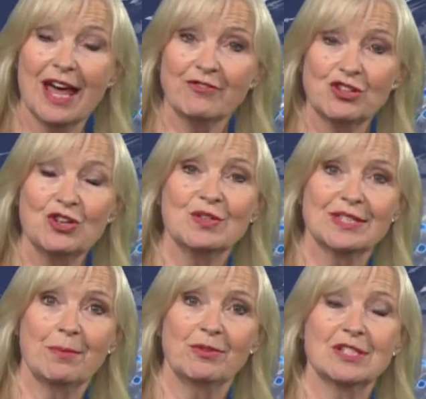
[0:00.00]
Through the
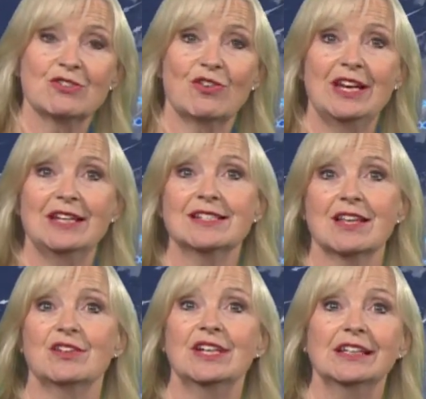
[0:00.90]
afternoon, some of this rain in
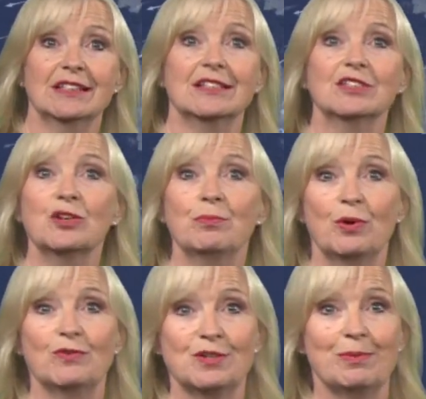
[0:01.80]
southern England could
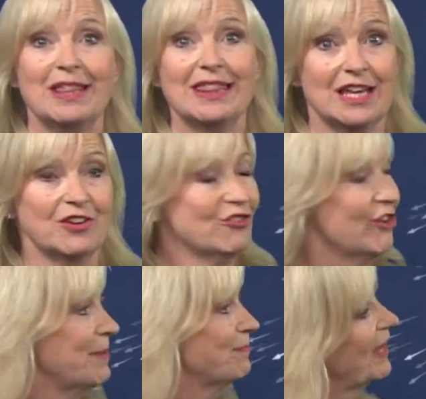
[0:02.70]
prove to be
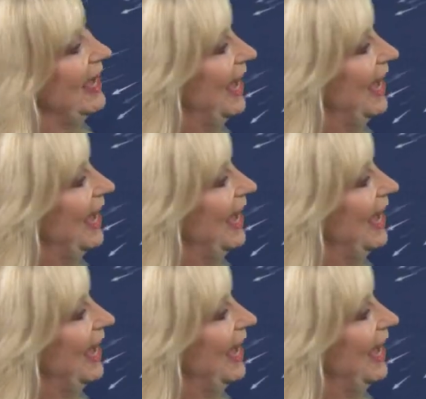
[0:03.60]
thundery.